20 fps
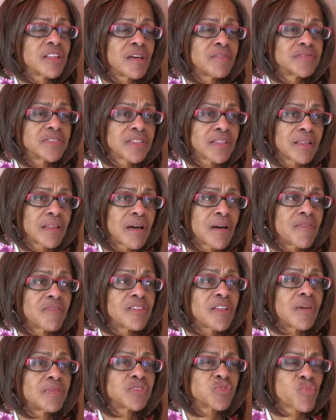loves
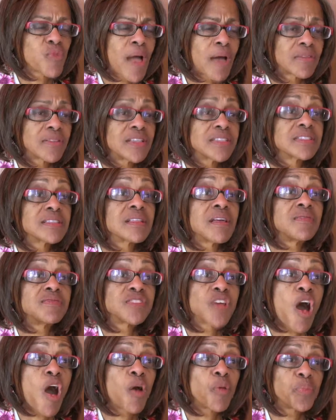love, loves roundness,
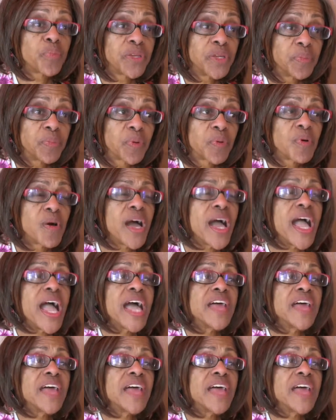loves all people.